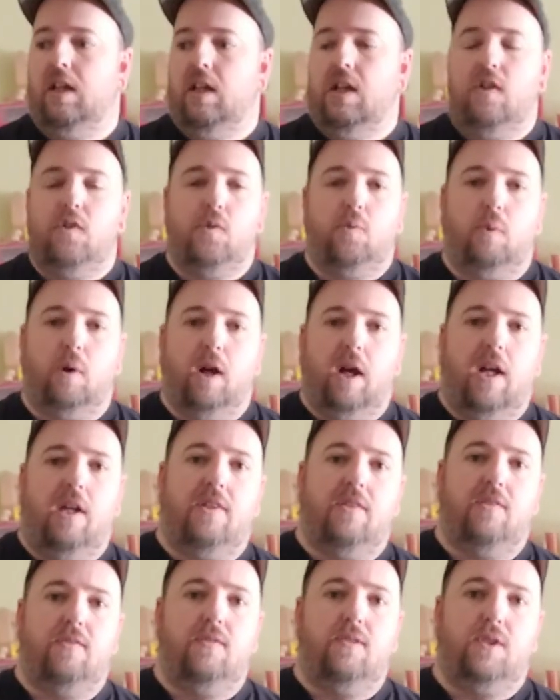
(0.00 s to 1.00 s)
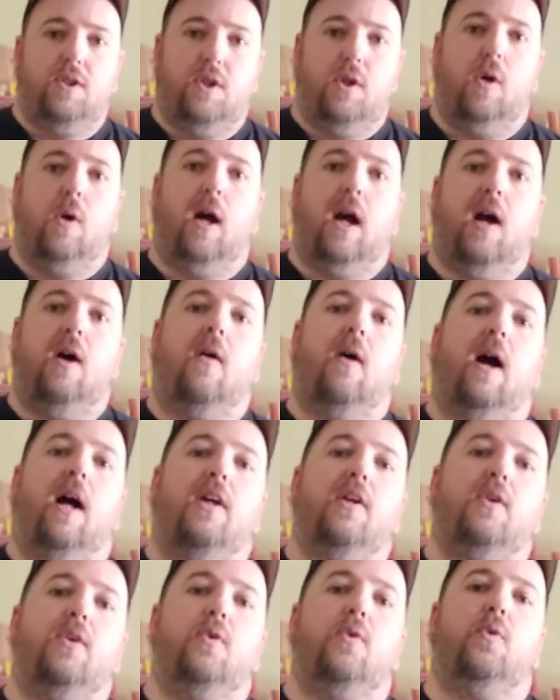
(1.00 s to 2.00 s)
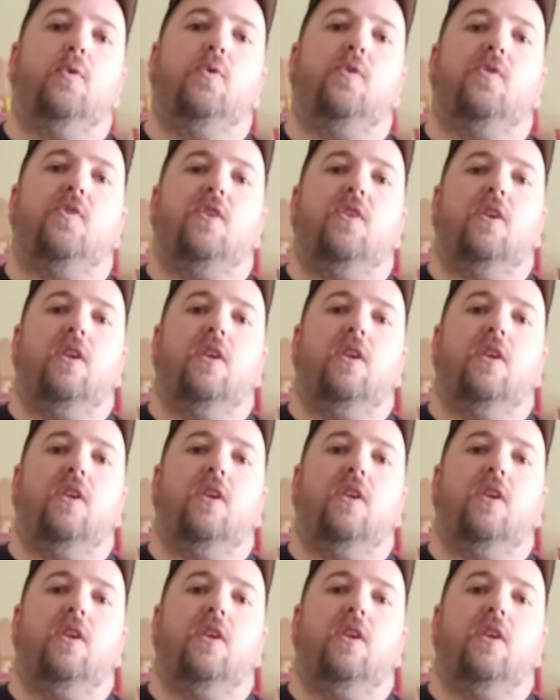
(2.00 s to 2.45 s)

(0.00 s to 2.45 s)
it's where I show how I use